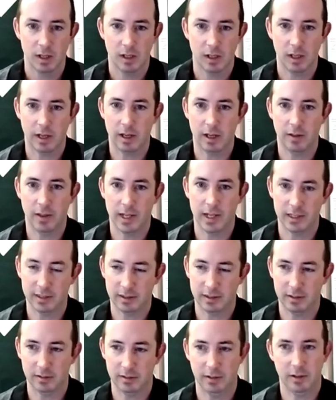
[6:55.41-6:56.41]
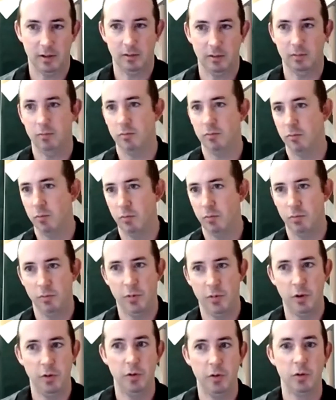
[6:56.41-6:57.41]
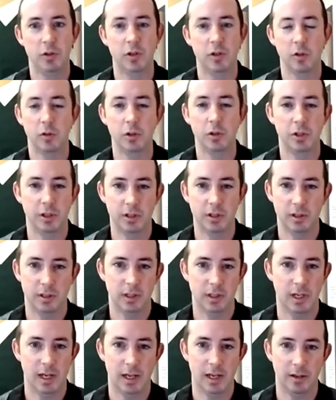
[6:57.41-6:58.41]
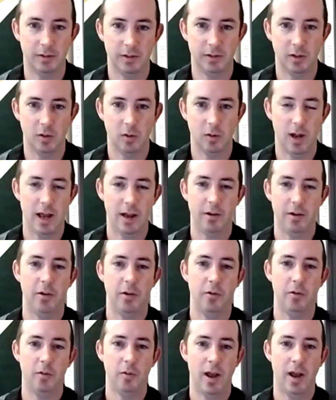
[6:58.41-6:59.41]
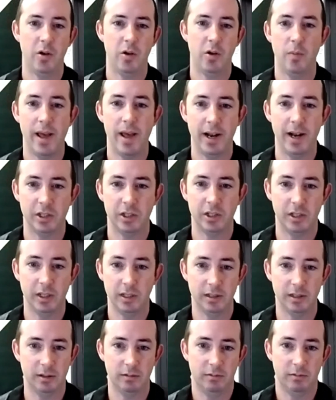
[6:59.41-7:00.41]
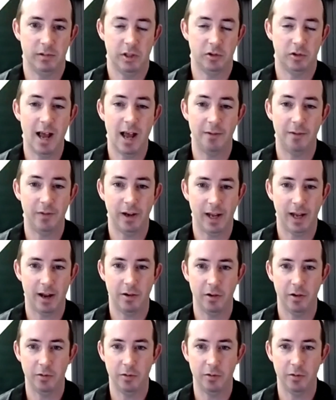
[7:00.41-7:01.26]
That's, new solutions. So how do you manage the traffic? How do